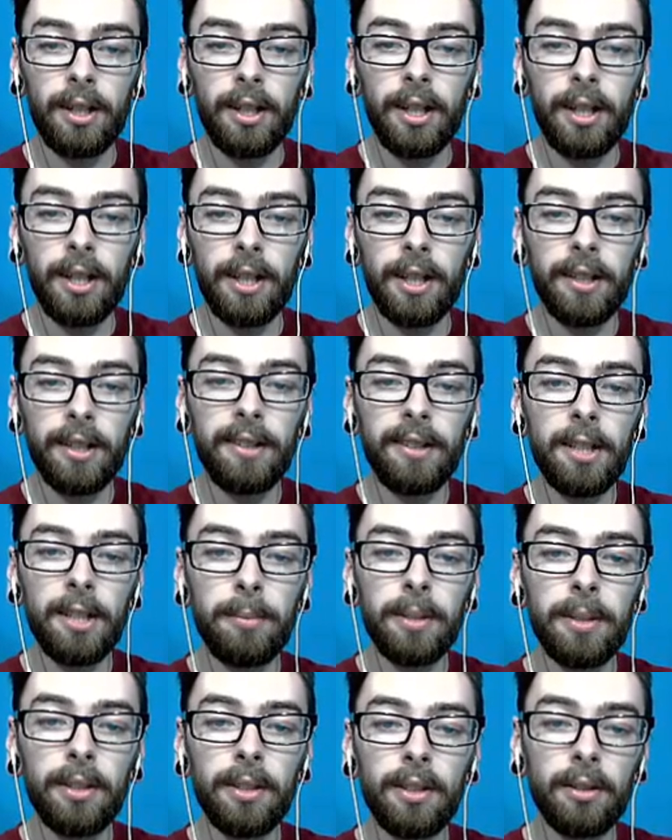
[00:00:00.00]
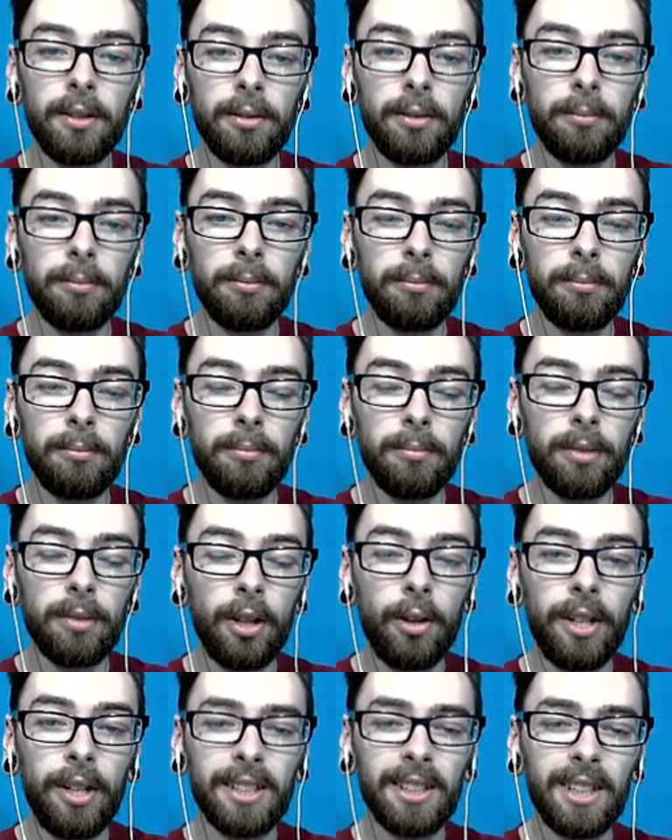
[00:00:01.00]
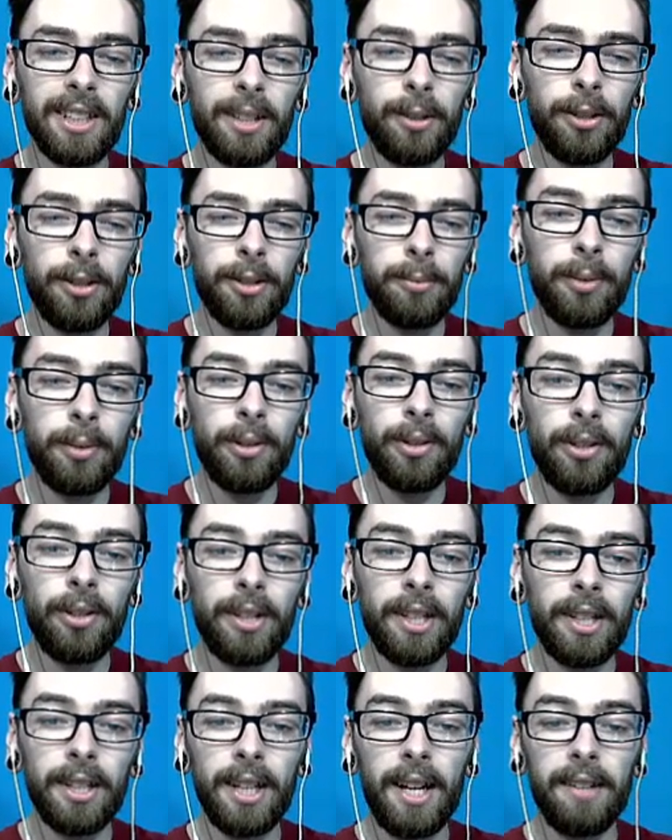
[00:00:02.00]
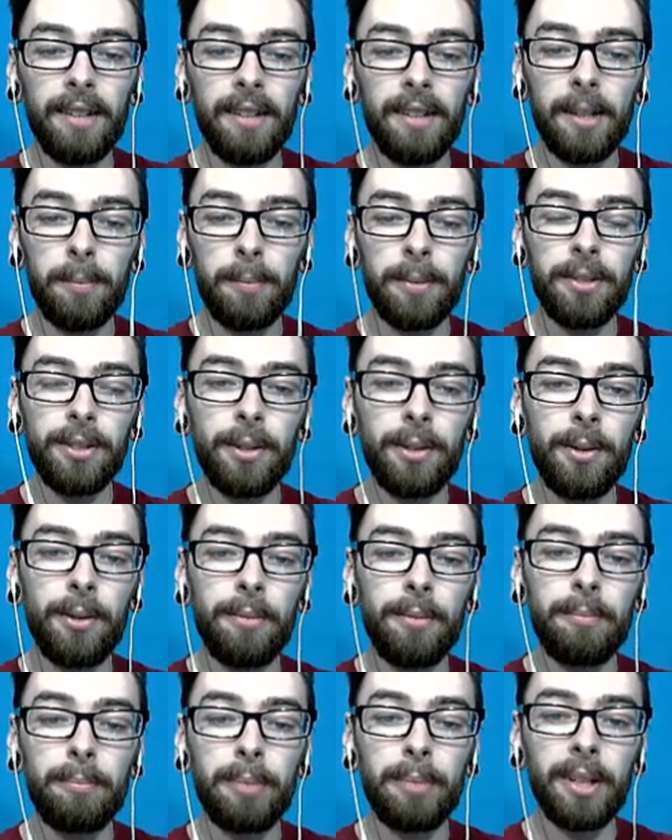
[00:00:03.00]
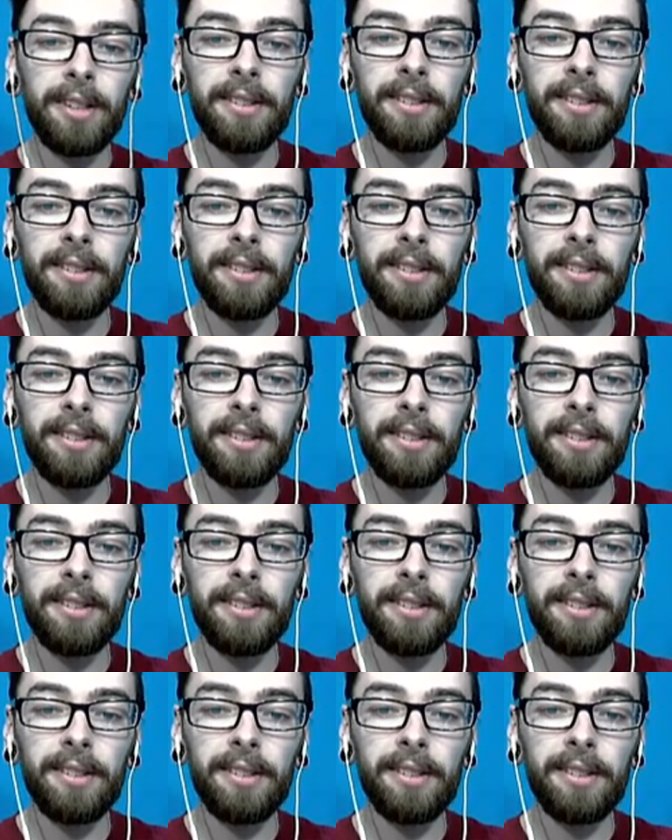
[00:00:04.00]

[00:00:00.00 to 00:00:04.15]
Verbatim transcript: It does seem to be loading a little smoother than last episode, but